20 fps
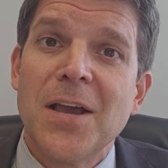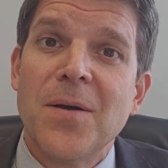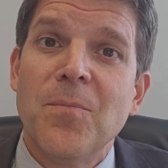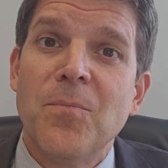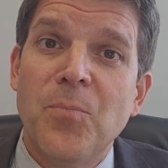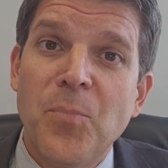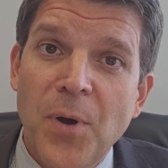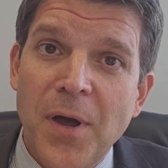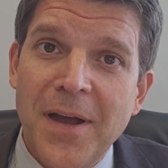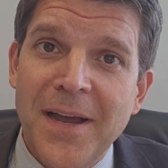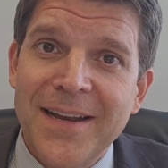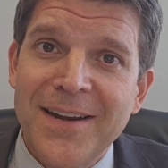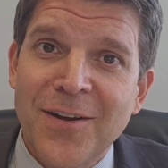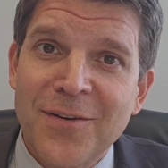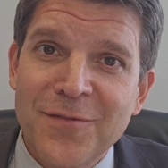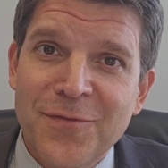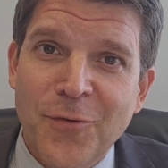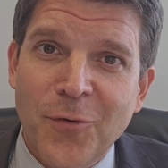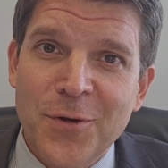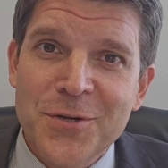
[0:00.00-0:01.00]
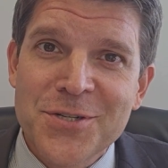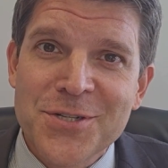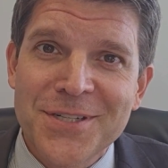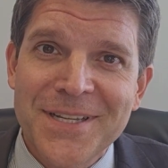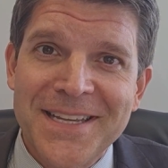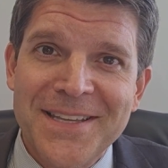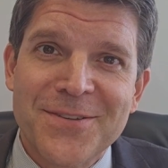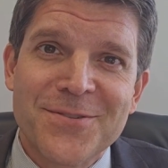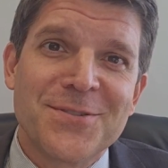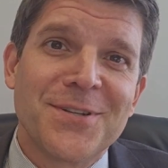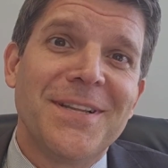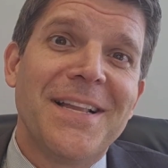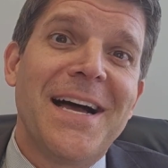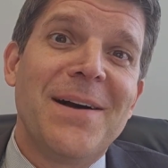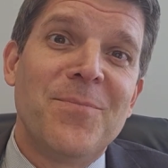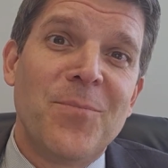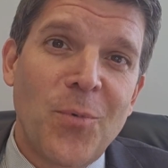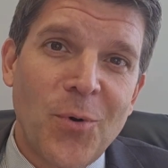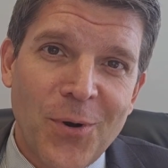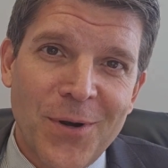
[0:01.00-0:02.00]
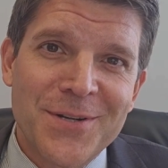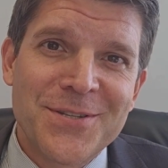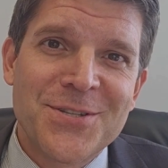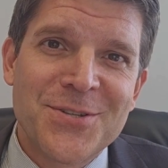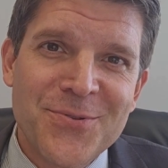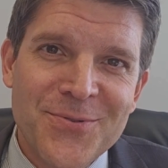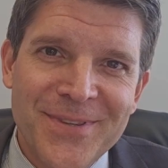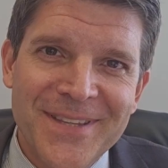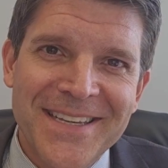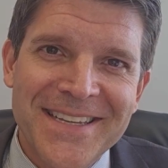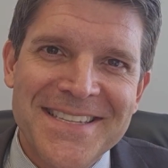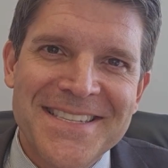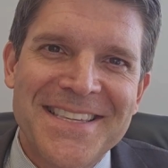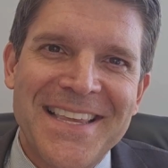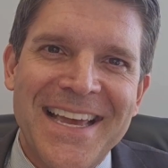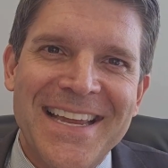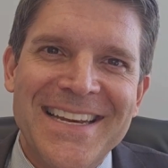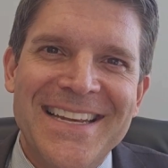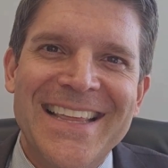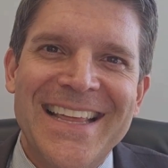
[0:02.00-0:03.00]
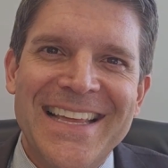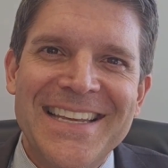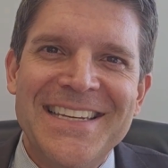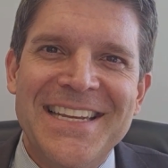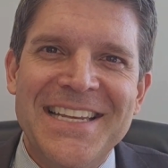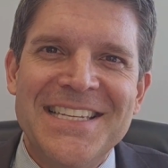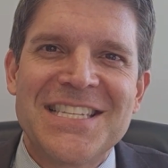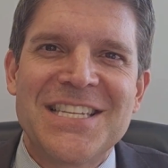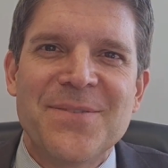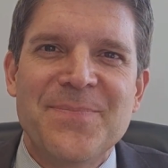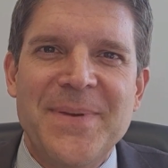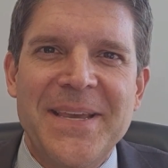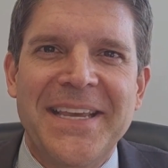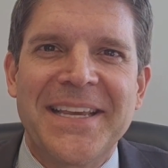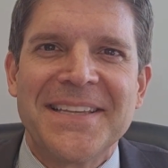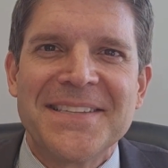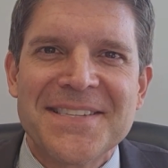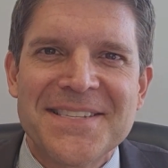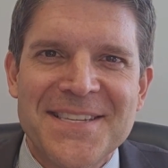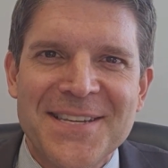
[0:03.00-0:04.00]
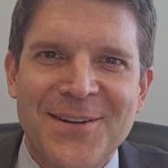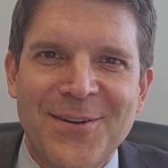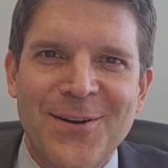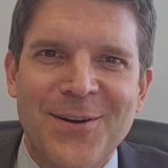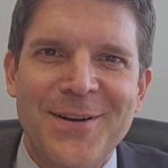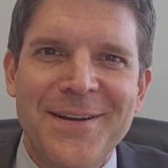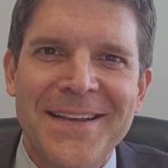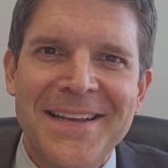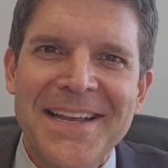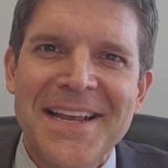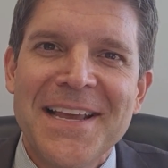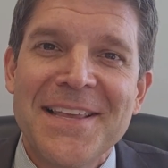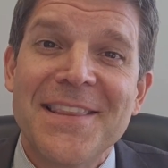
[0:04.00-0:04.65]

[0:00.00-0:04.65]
But unfortunately, there's a lot more to this that needs to be considered